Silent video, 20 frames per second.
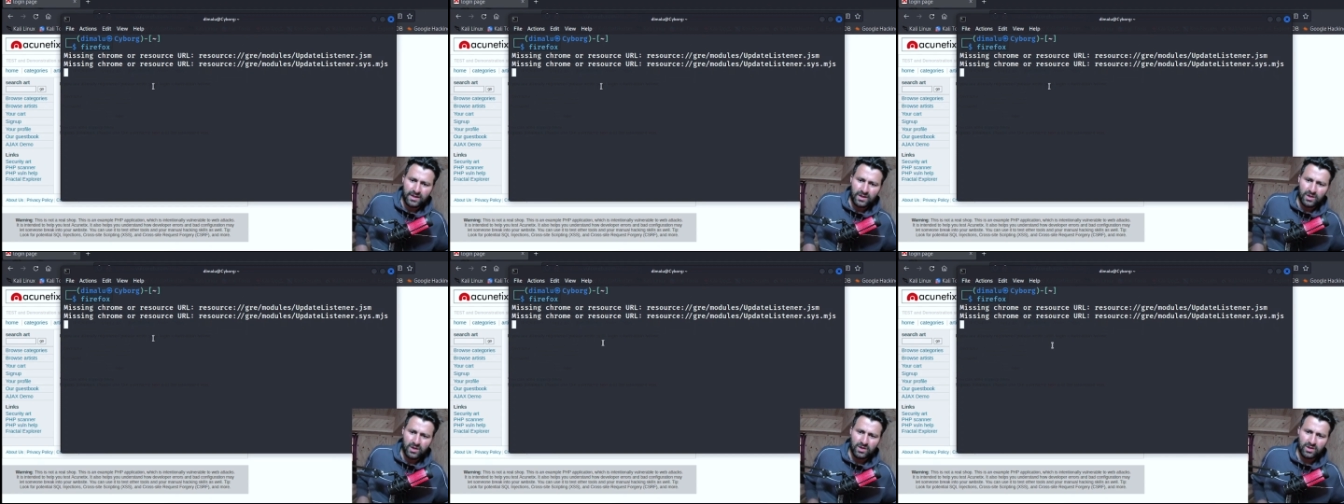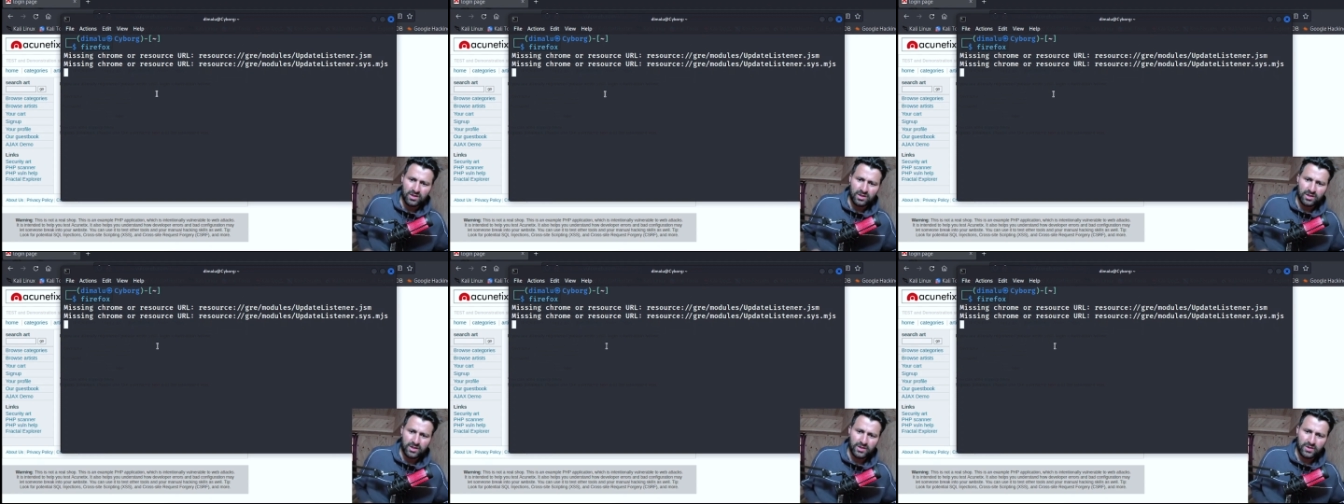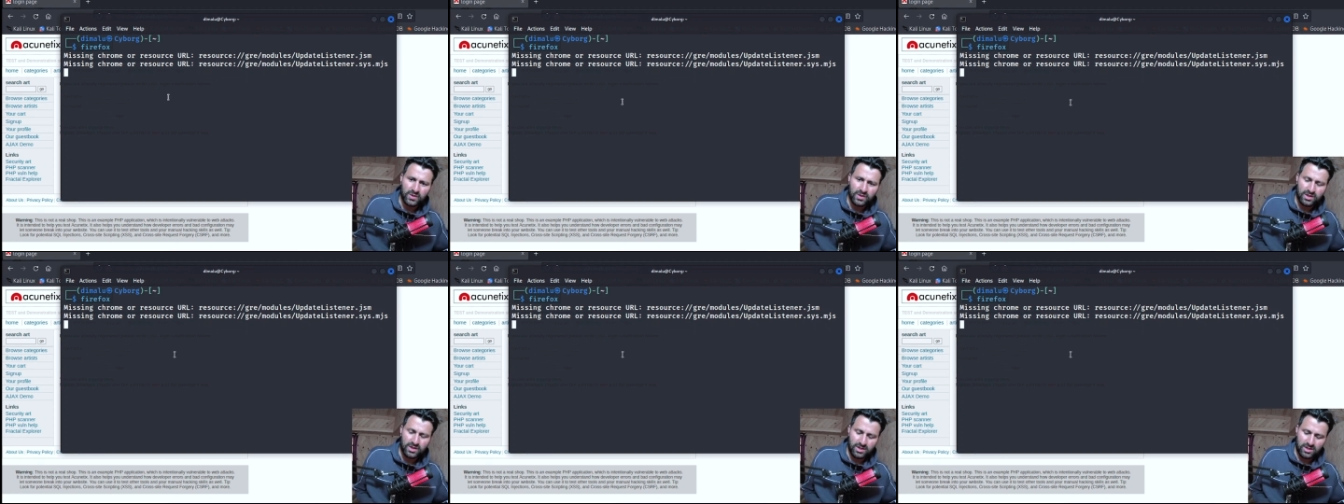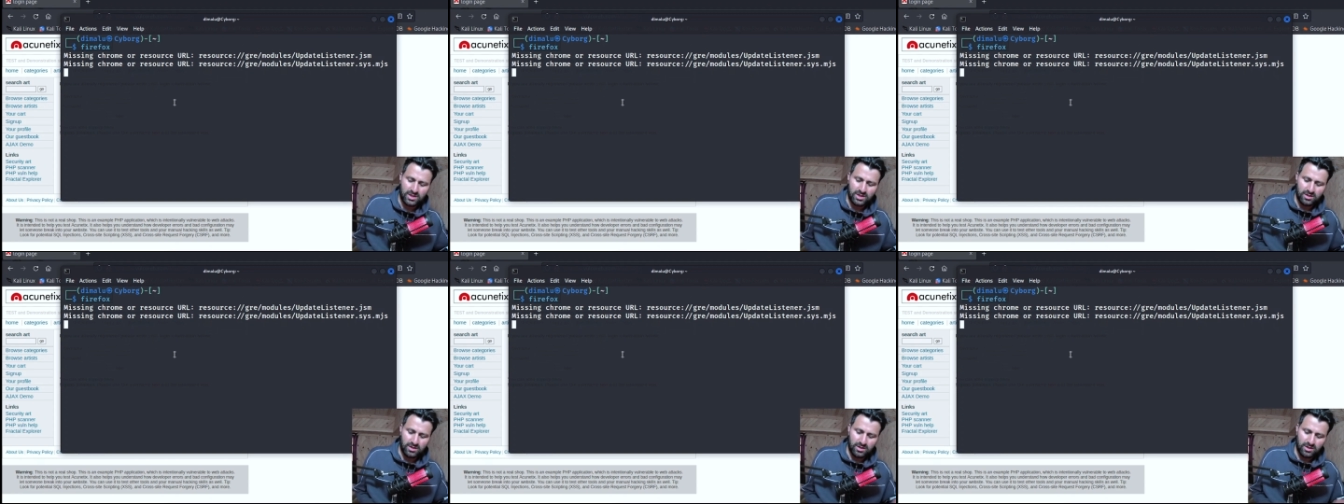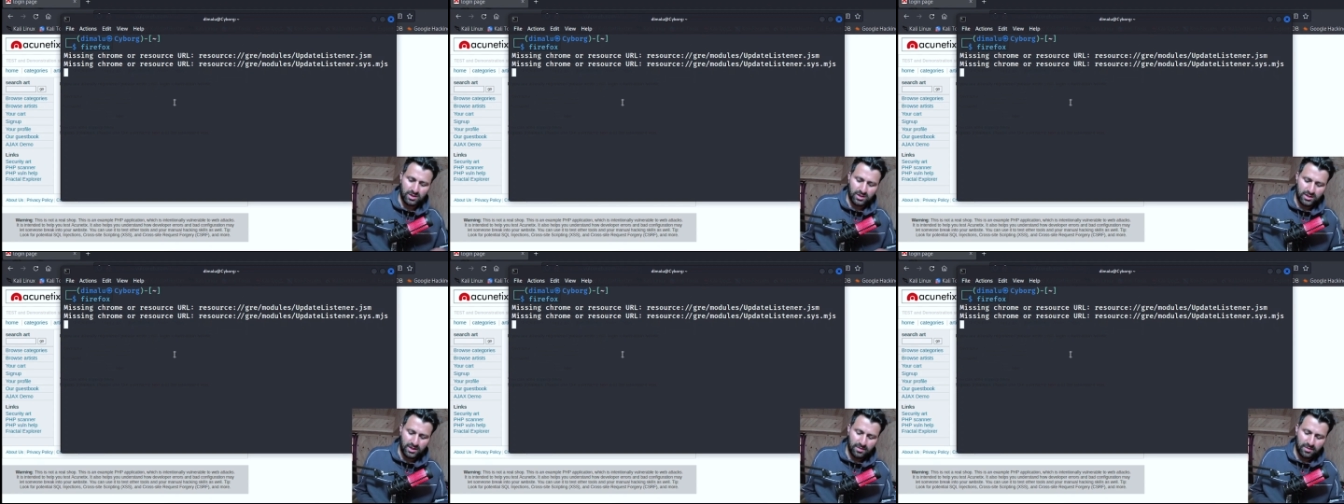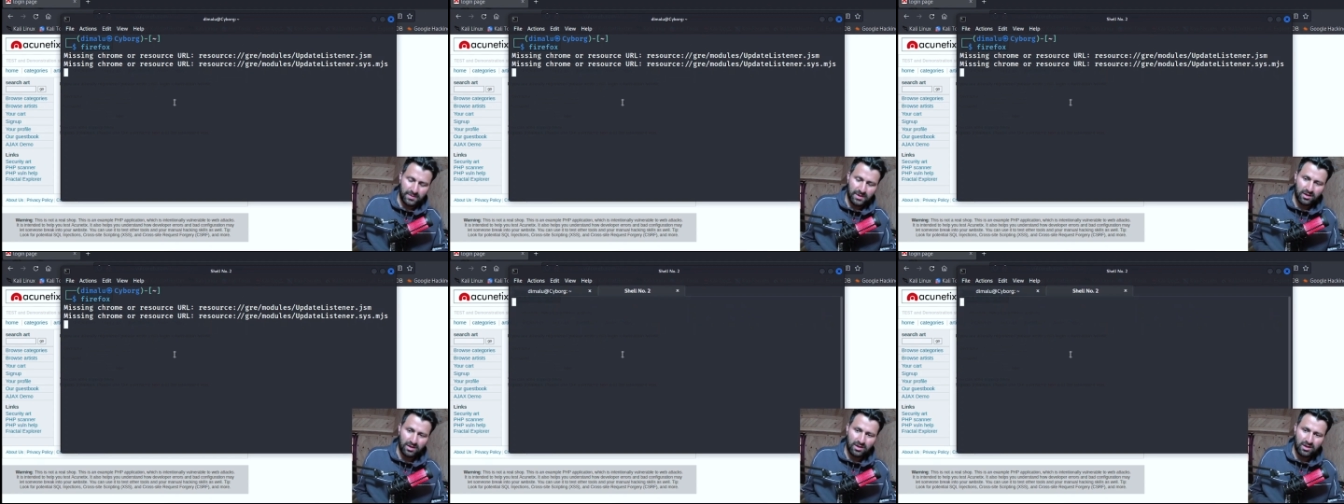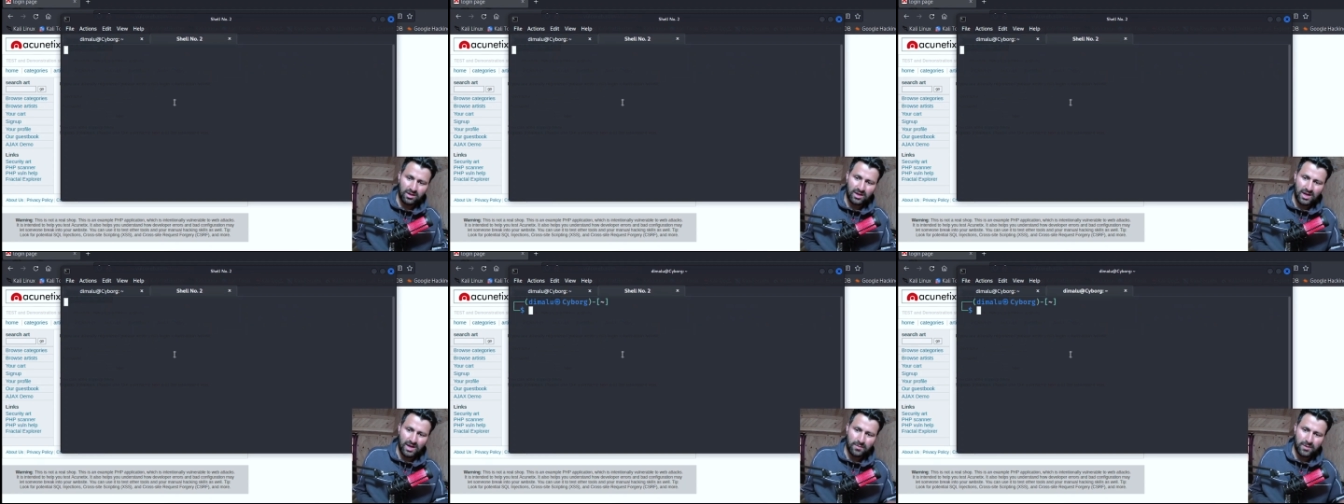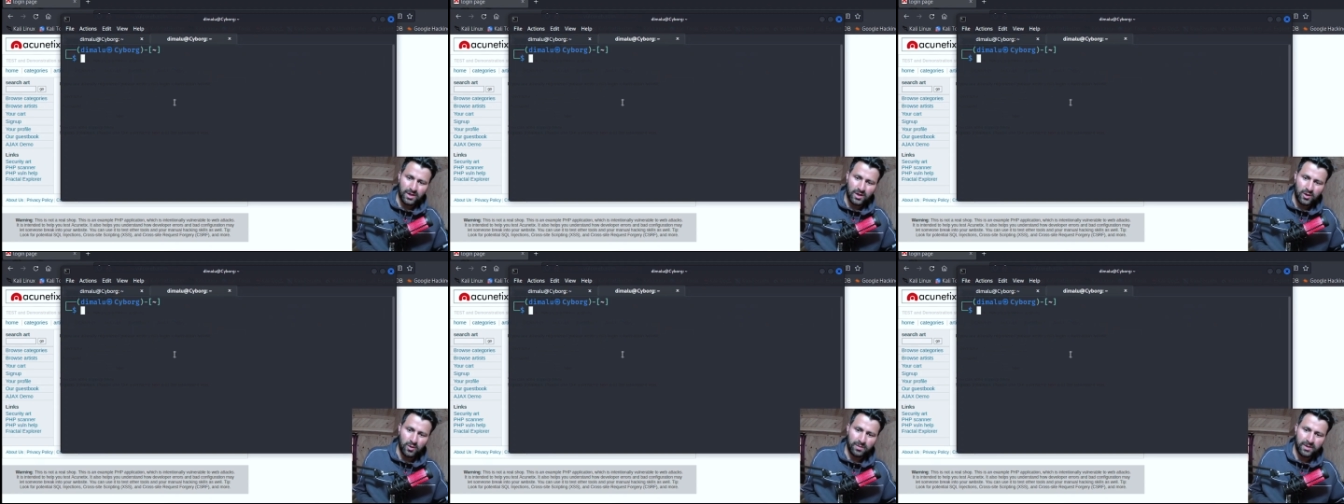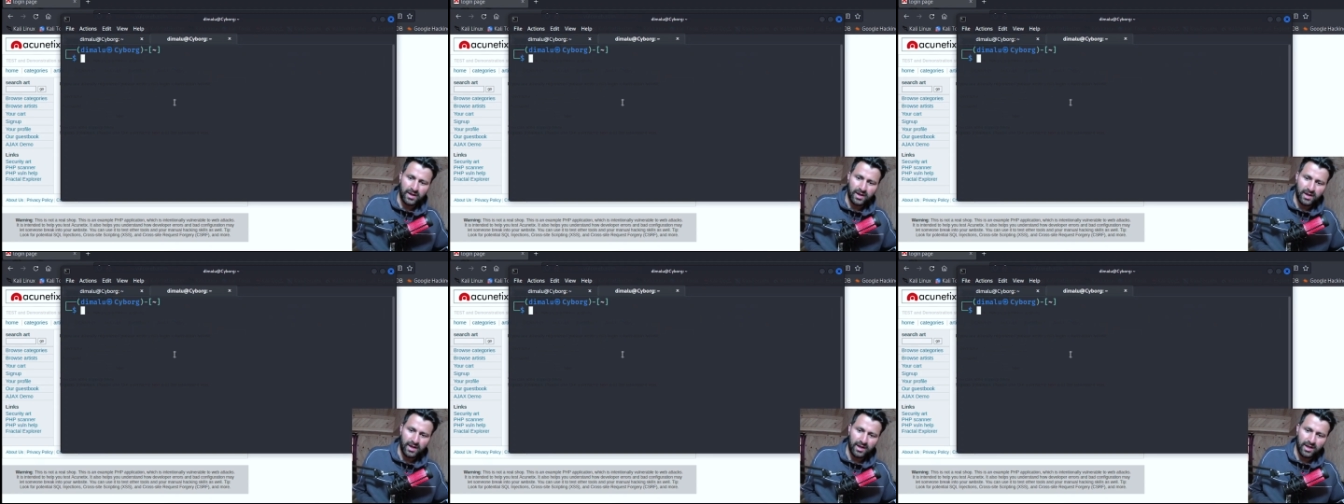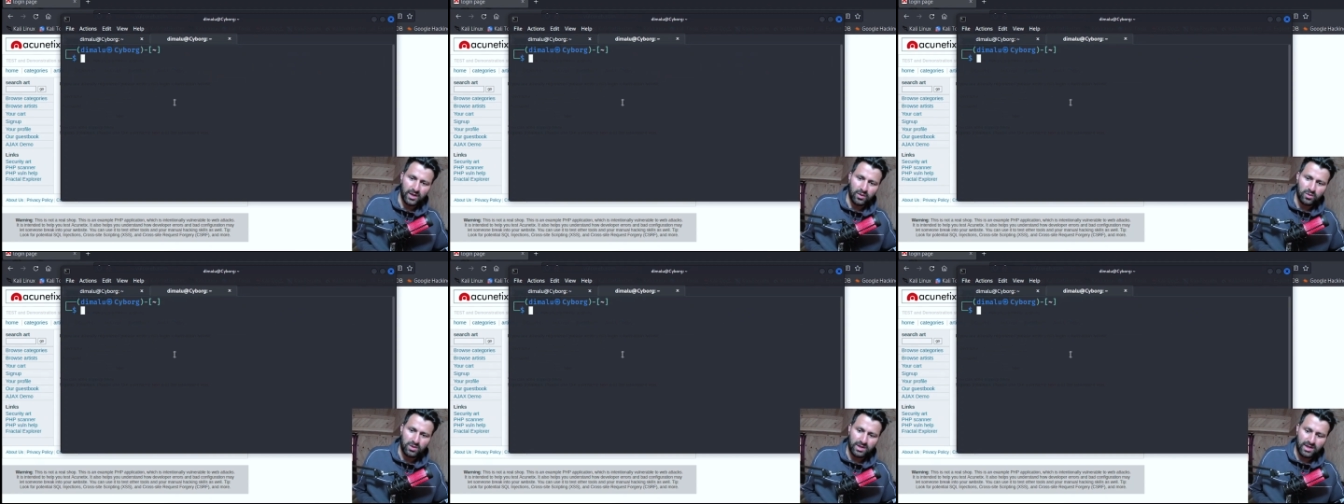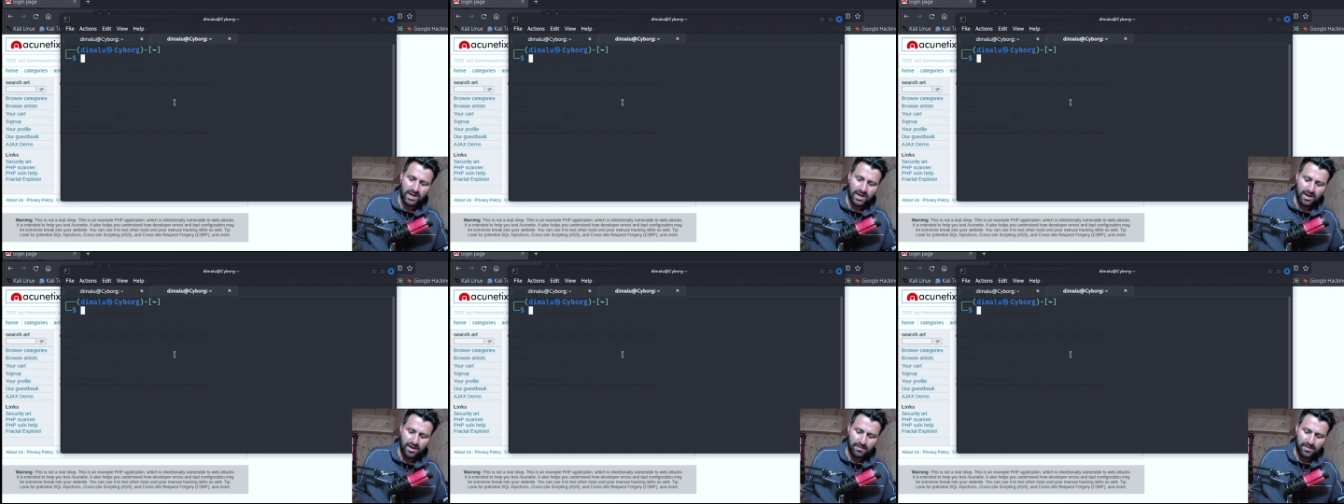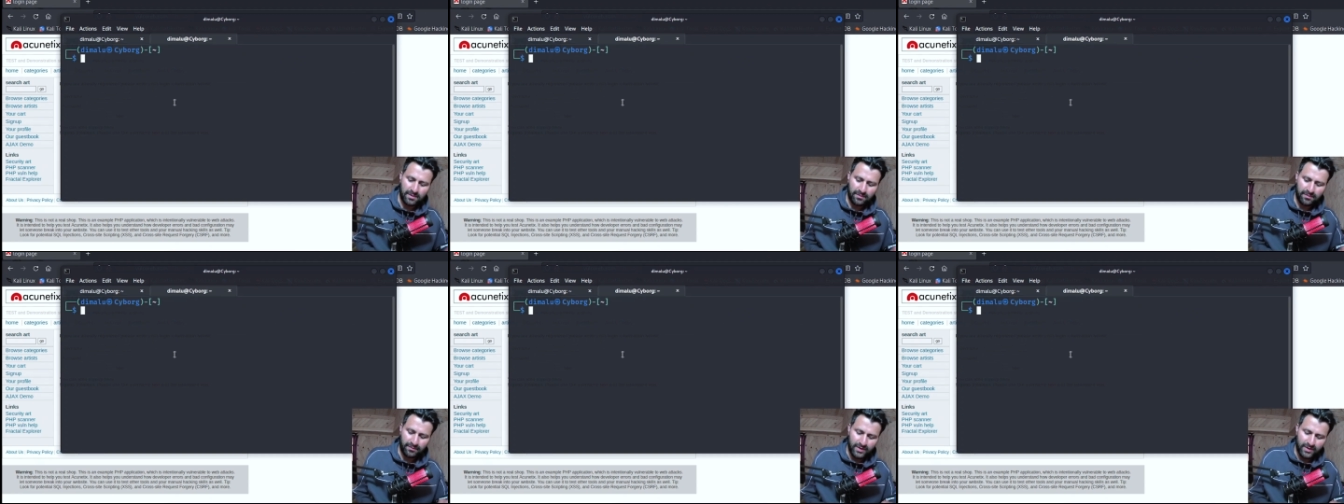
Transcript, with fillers: uh, your terminal. I'm gonna open a new tab.